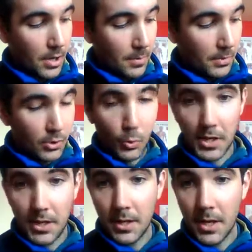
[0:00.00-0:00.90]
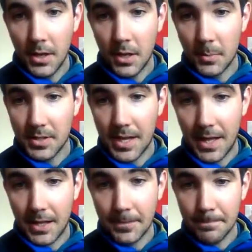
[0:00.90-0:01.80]
between the
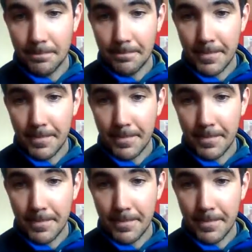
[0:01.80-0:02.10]
patella